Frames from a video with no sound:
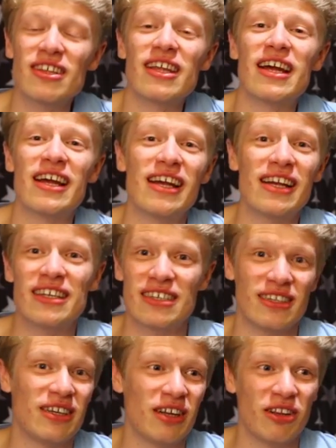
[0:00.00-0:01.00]
to
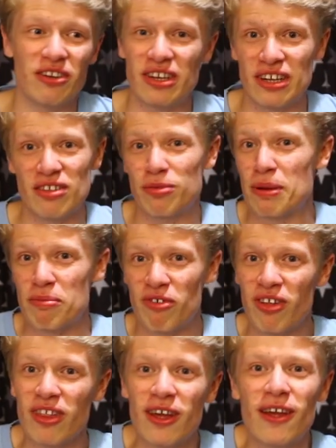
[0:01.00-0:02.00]
that, including his twin
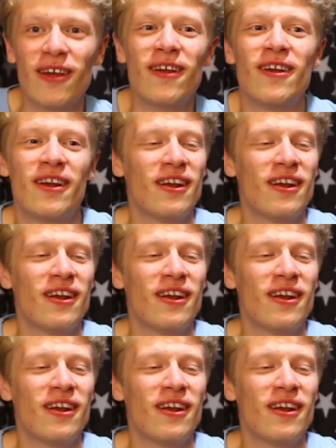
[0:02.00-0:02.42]
brother.